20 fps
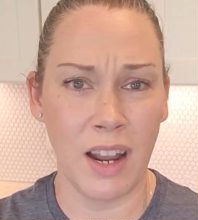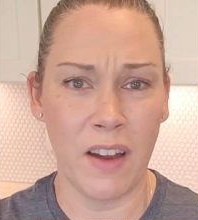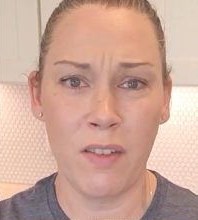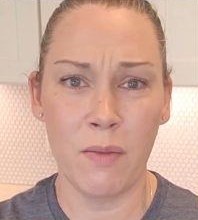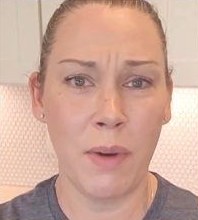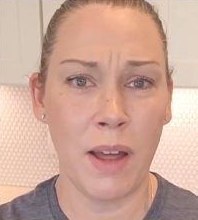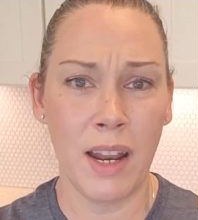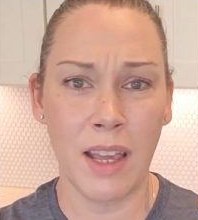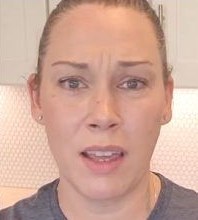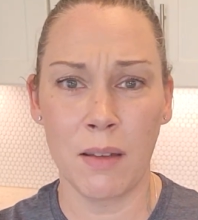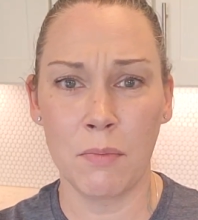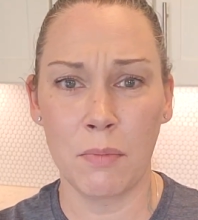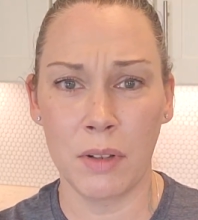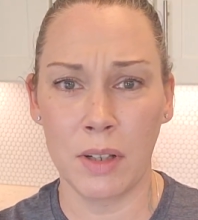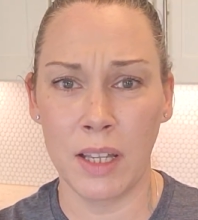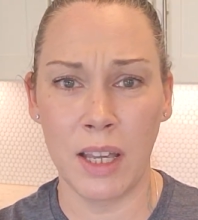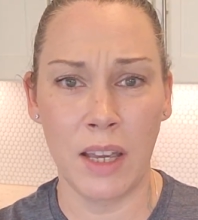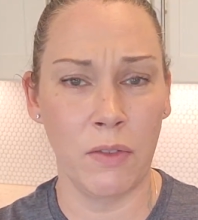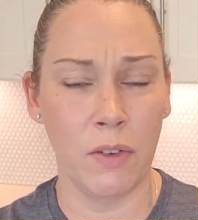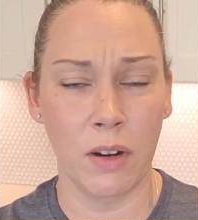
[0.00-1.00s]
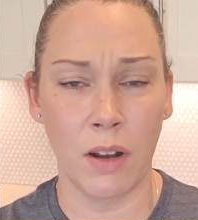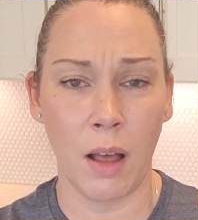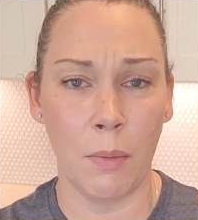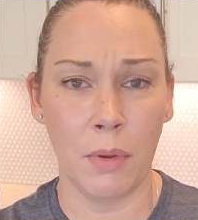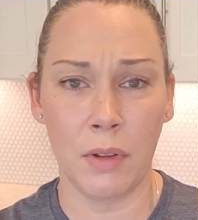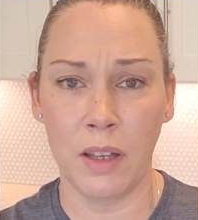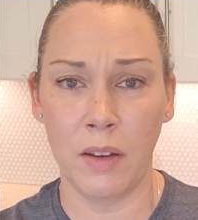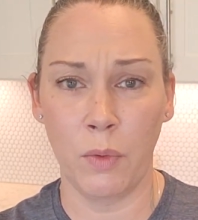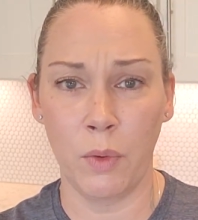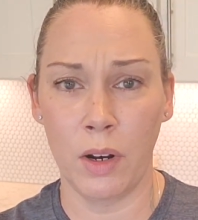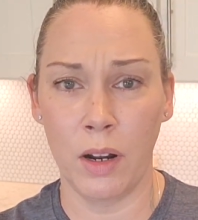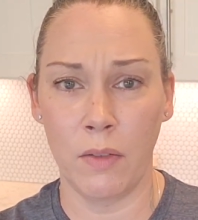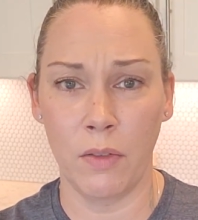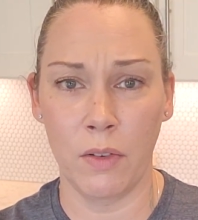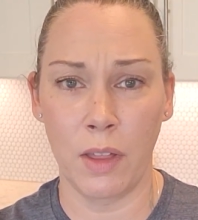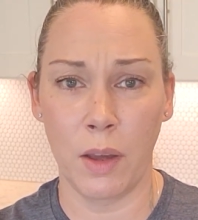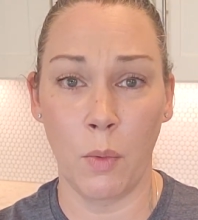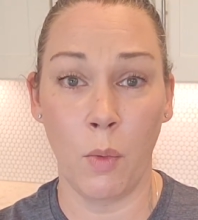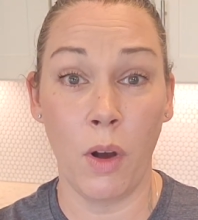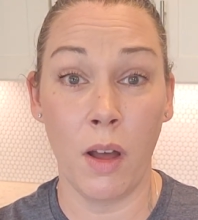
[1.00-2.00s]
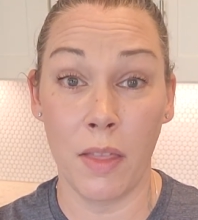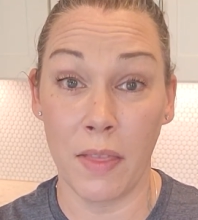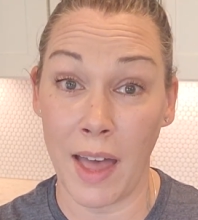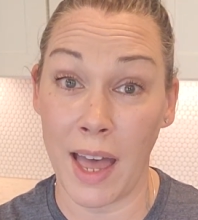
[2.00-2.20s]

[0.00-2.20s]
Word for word: Everybody can believe or not believe whatever they want.